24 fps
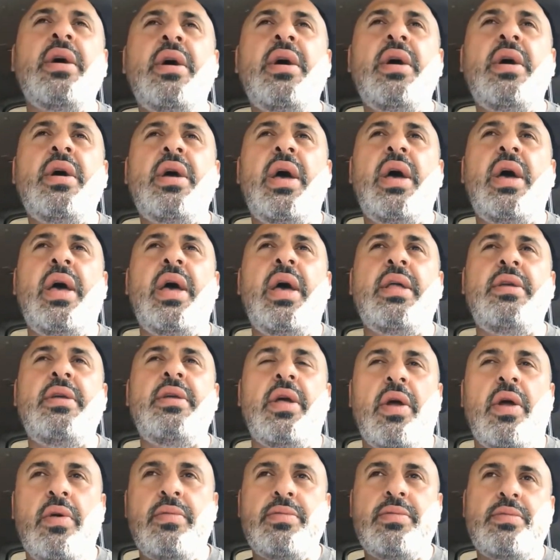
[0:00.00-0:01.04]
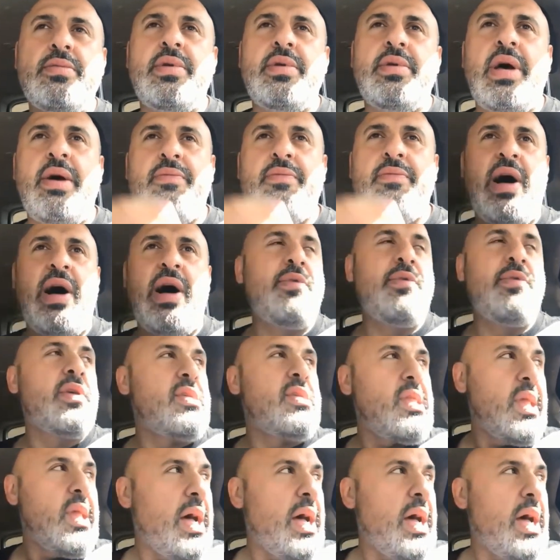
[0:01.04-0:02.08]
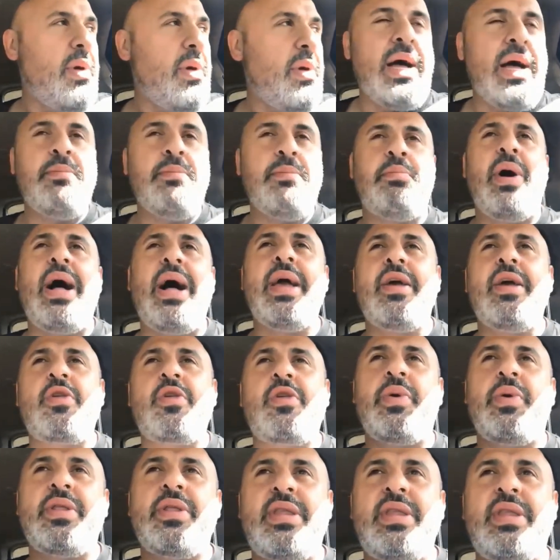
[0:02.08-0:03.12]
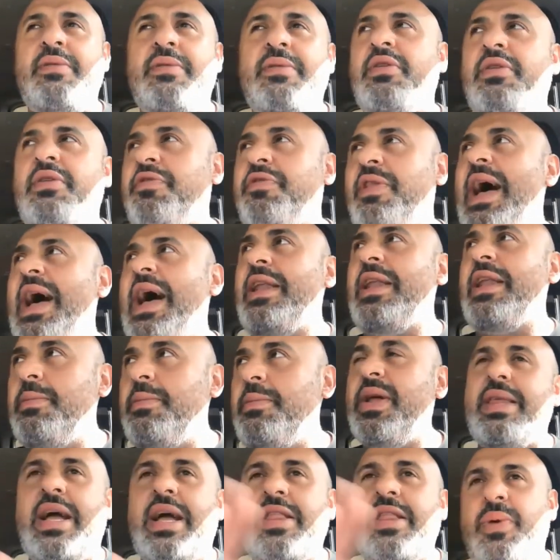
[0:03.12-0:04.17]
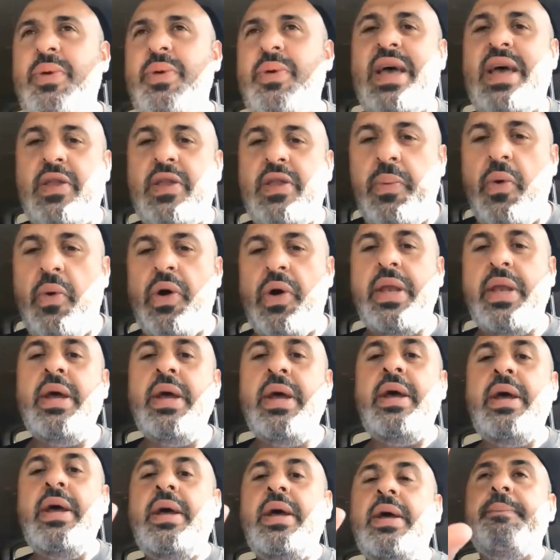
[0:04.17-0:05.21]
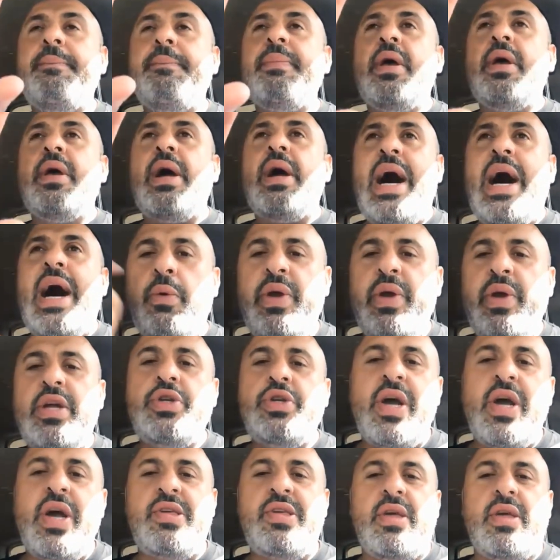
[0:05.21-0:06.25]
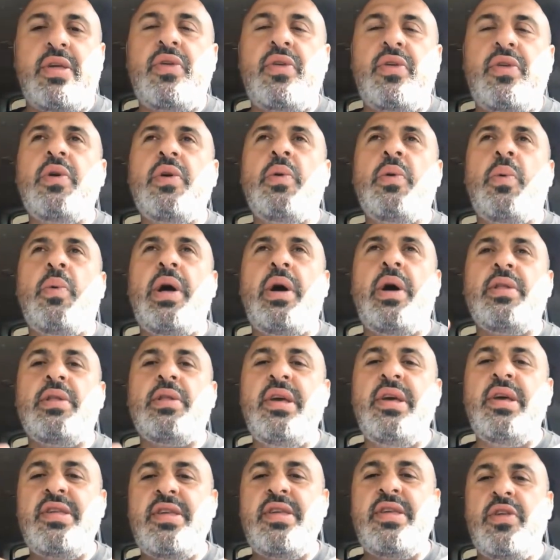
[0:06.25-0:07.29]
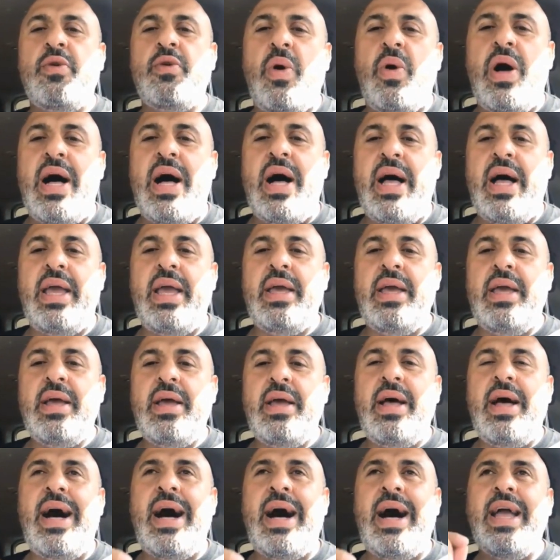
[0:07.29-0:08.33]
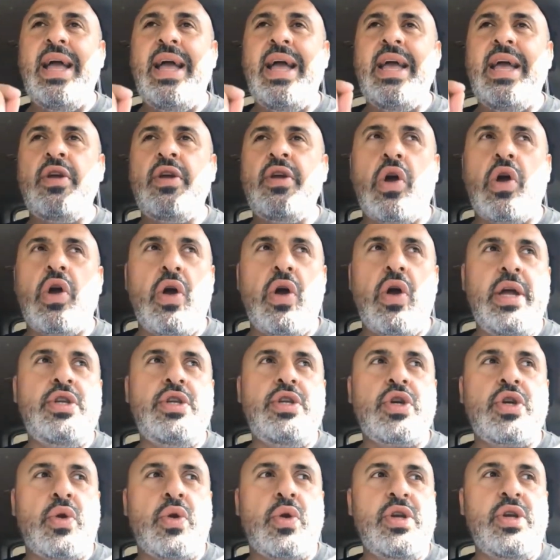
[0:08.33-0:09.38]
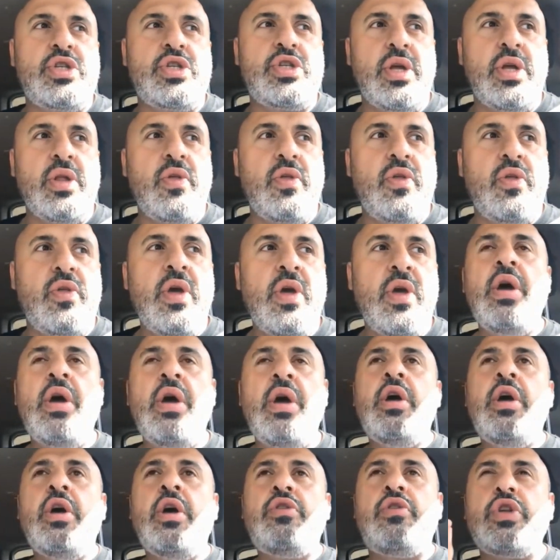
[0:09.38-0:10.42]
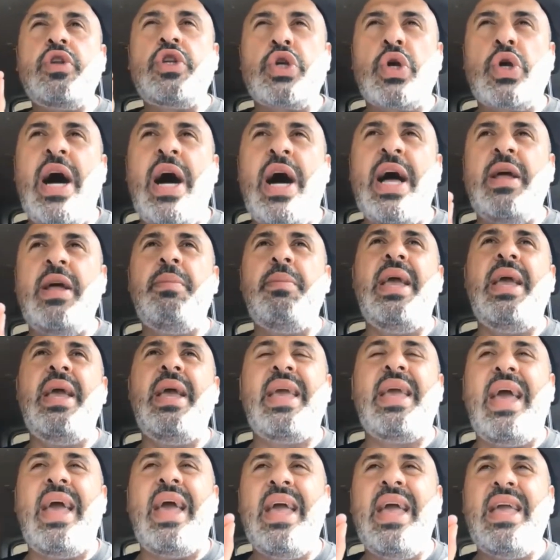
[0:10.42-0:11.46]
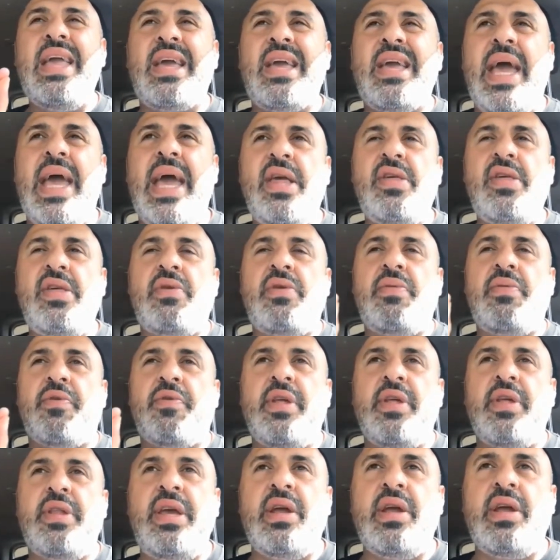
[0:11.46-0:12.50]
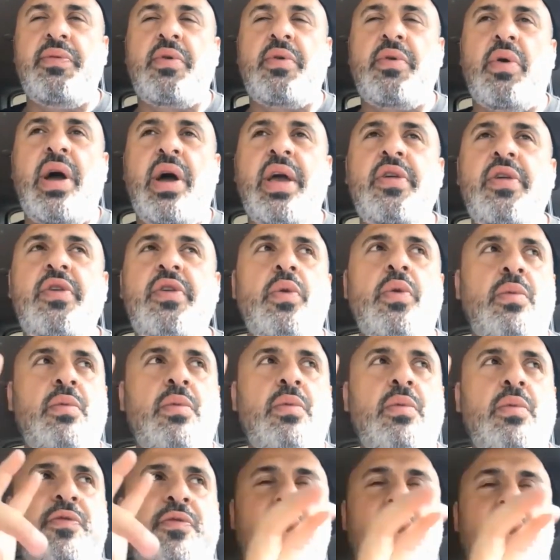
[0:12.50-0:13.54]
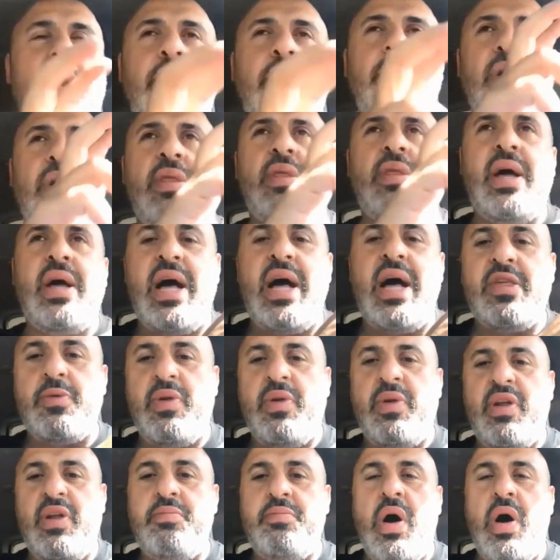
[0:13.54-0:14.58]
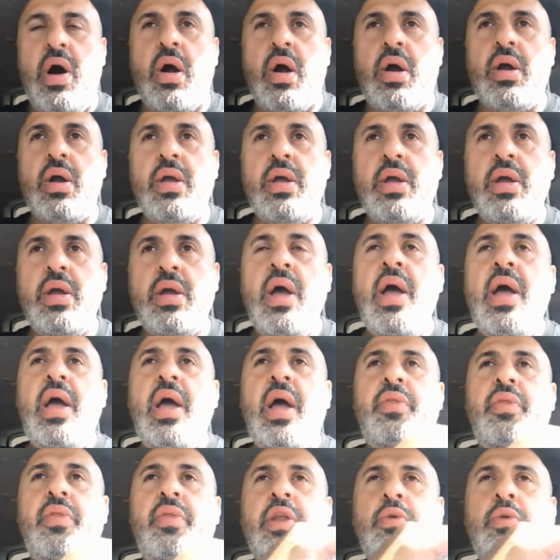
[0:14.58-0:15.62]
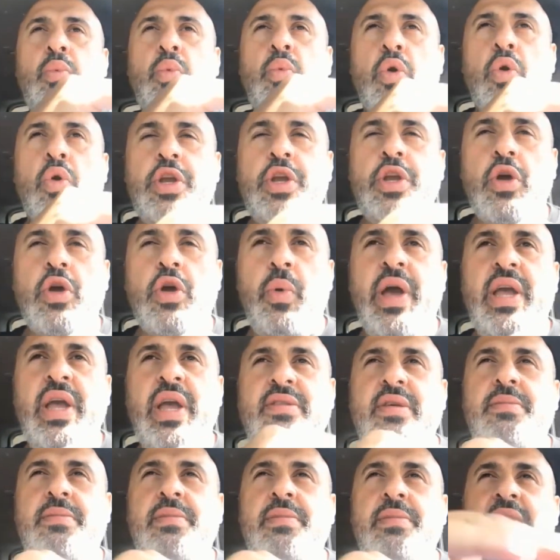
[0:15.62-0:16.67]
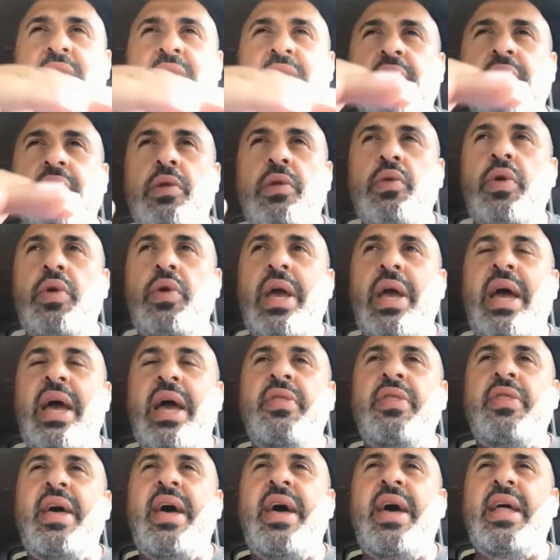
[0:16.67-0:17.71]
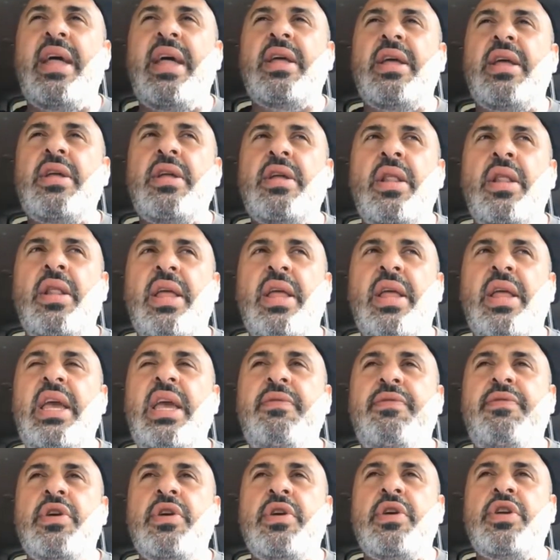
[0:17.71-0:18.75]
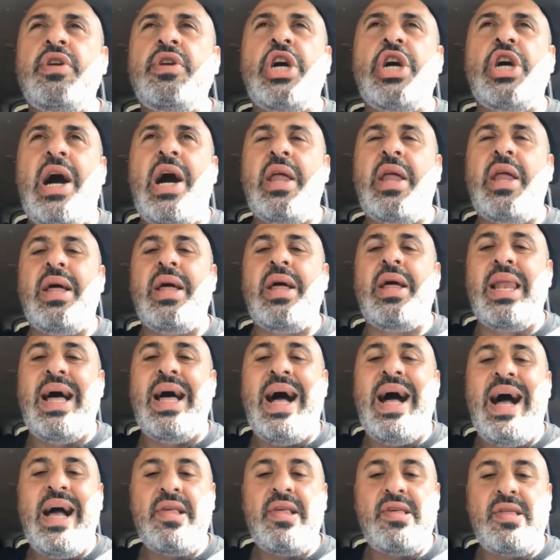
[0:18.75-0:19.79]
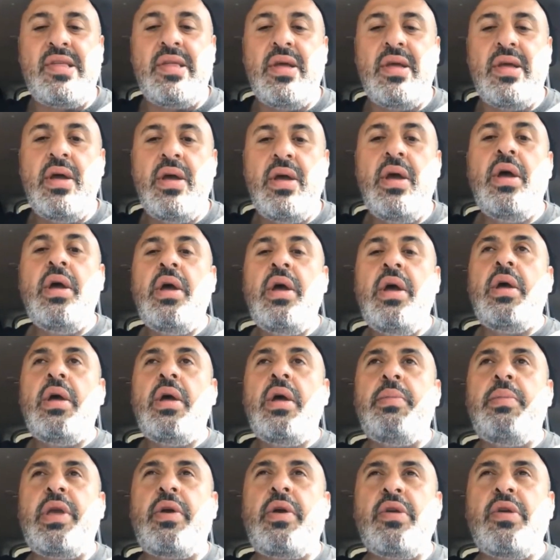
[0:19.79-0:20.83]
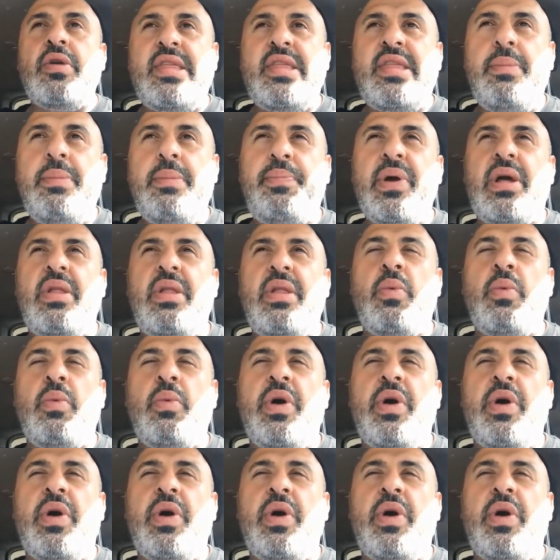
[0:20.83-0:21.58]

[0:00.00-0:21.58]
And, you know, obviously I'm biased, but David flattened him, but that's beside the point. How do we address this? Well, this is why I encourage Christians to try to make a case for the deity of Christ from the Gospel of Mark, and then work your way to Matthew, Luke, and then leave John last. Because typically when